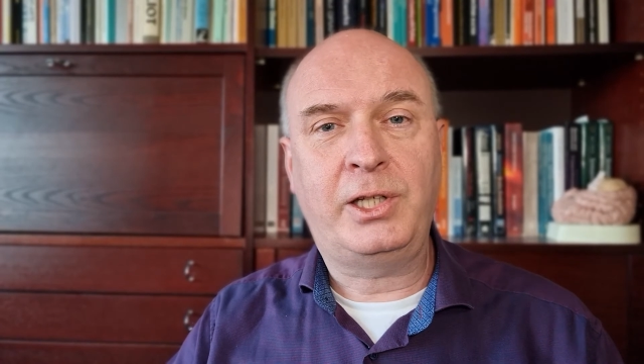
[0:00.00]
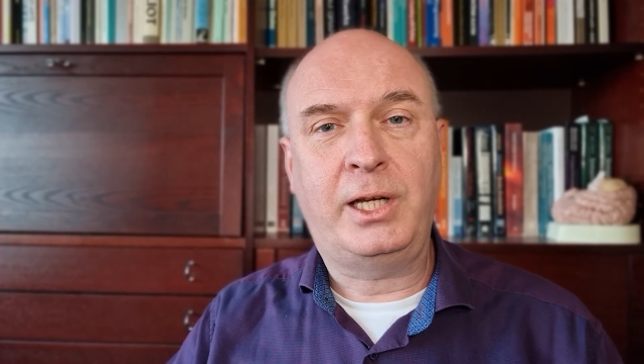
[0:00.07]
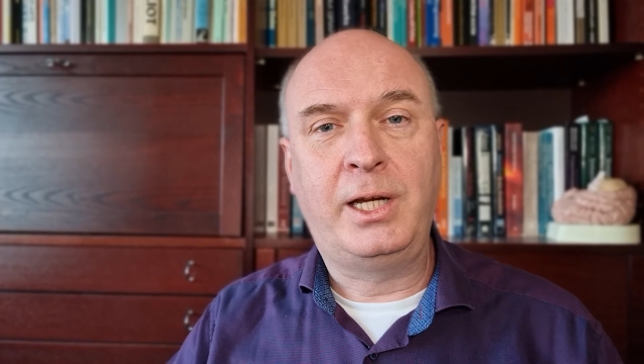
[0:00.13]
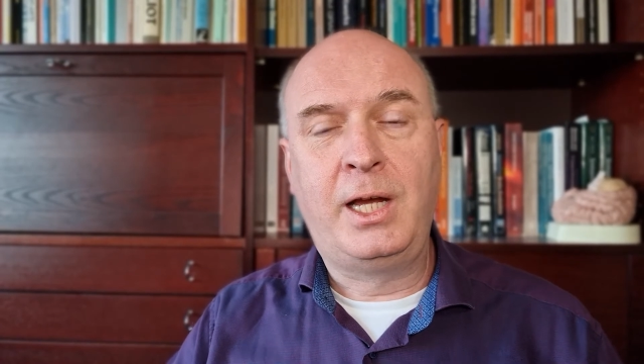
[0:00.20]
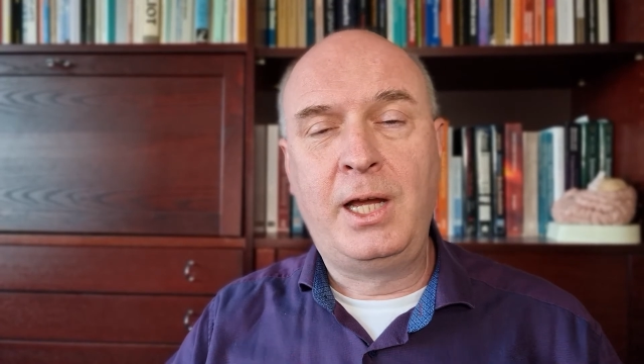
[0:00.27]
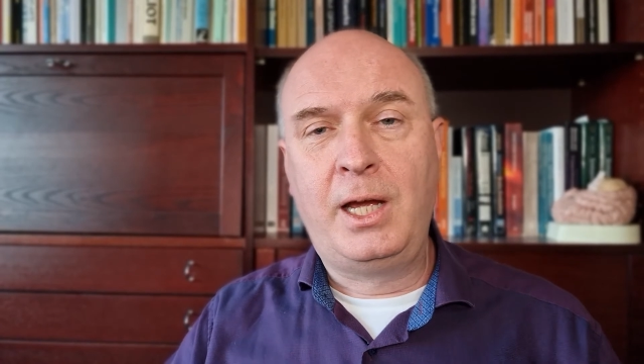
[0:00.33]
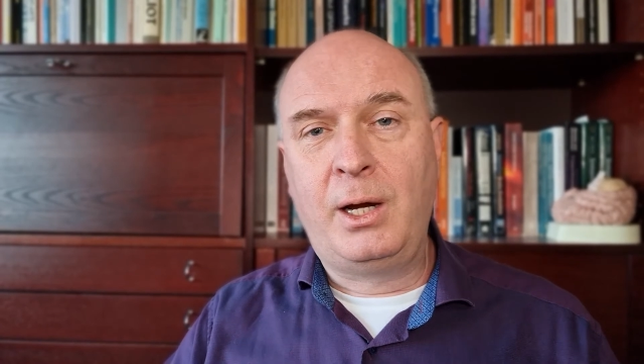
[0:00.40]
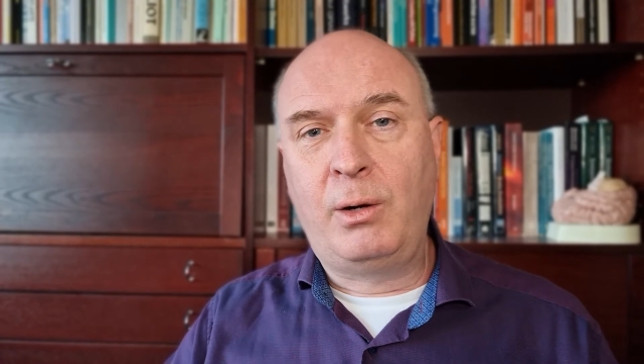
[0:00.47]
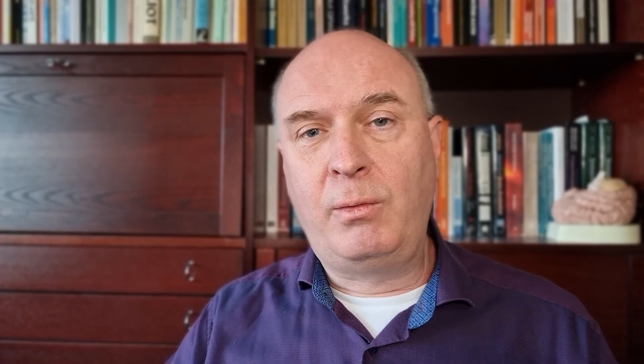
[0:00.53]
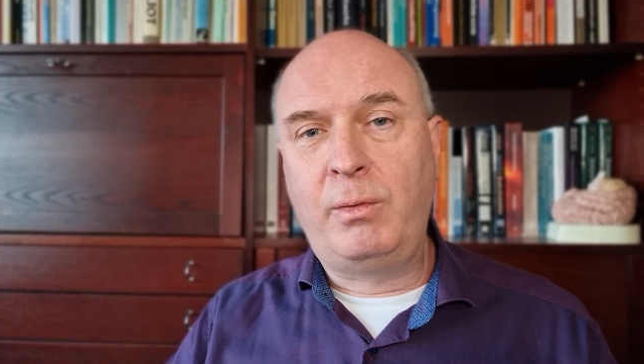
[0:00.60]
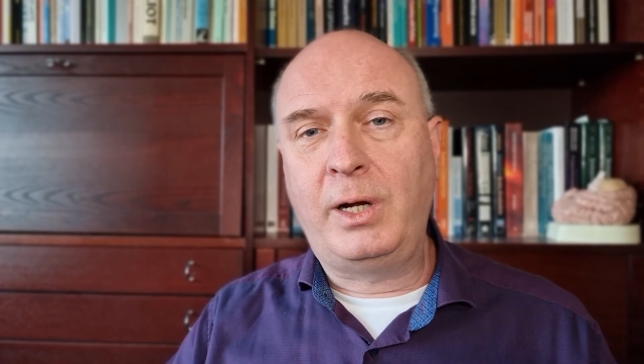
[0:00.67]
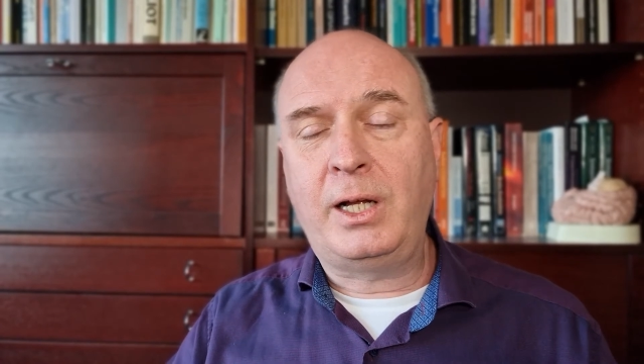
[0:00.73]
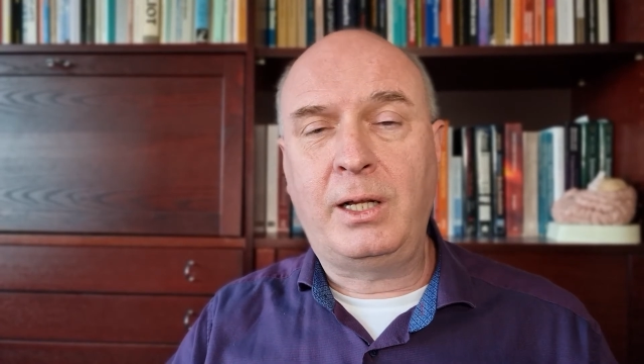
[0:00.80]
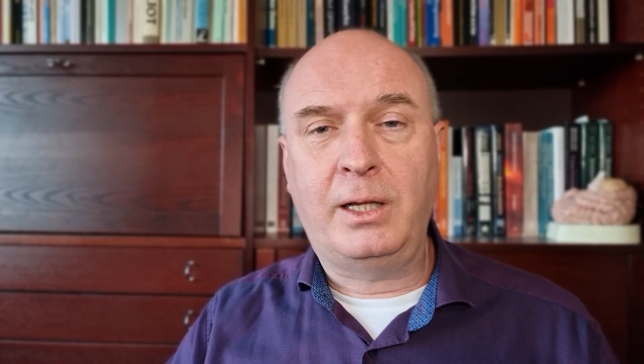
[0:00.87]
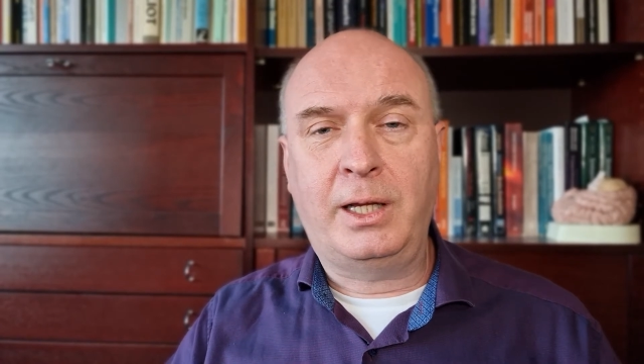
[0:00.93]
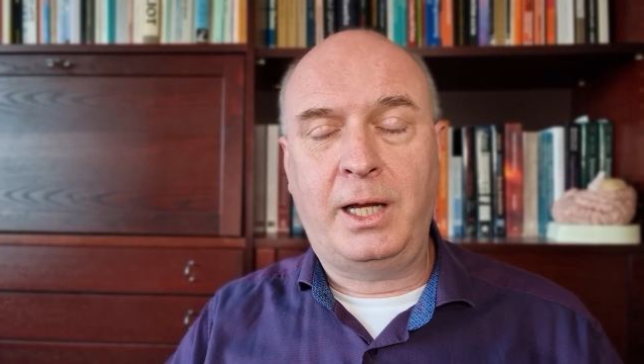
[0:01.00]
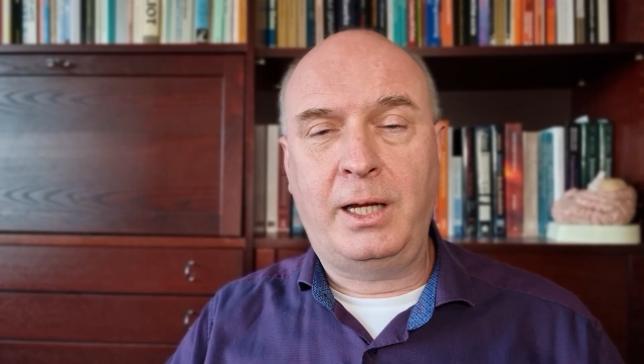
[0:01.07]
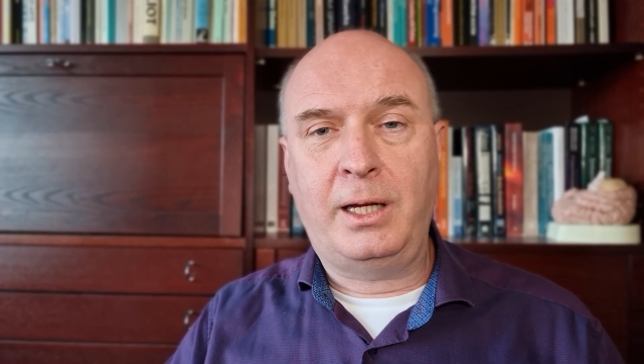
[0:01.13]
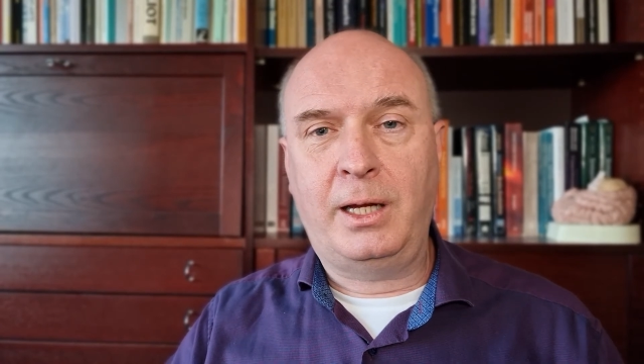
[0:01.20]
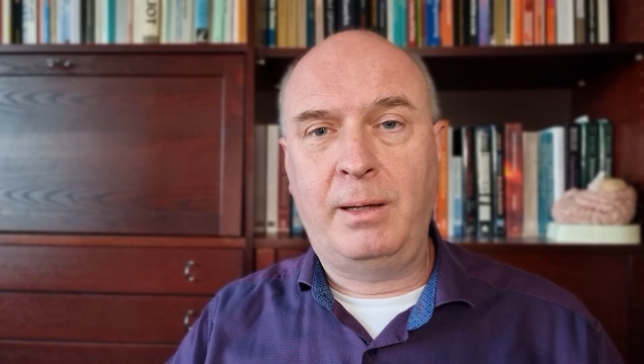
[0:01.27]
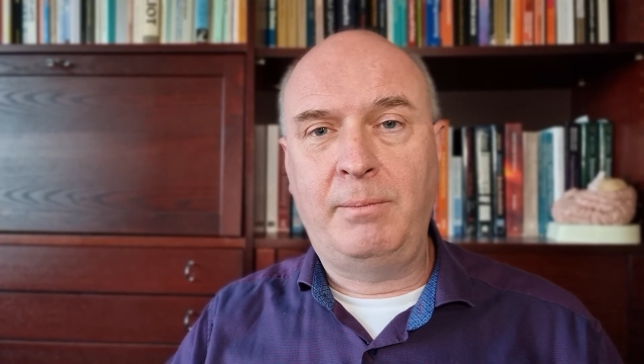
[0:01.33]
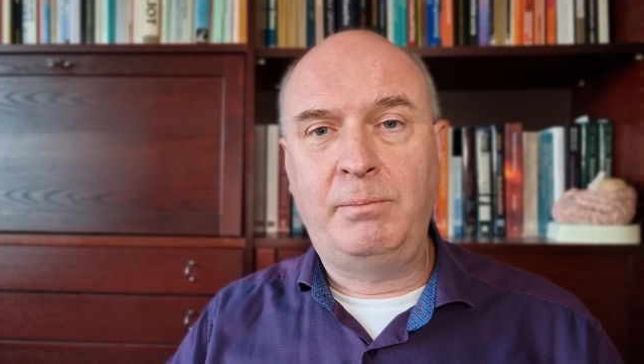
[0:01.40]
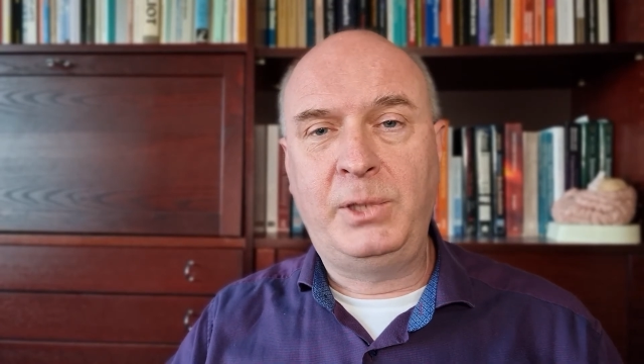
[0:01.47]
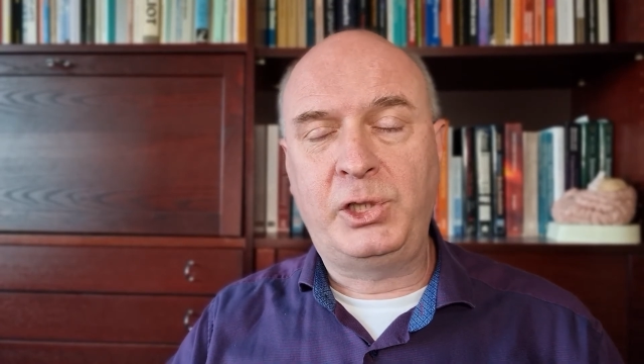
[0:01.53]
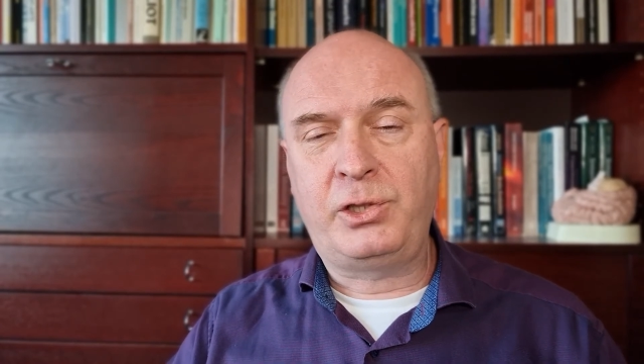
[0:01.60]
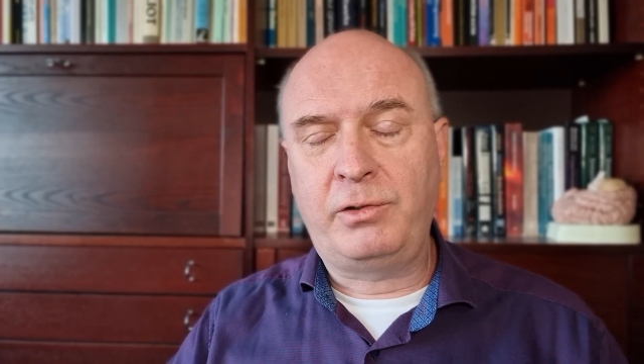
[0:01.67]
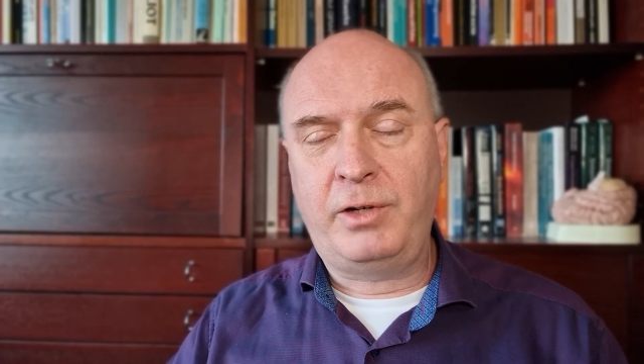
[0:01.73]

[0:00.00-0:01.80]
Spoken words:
say, Mr.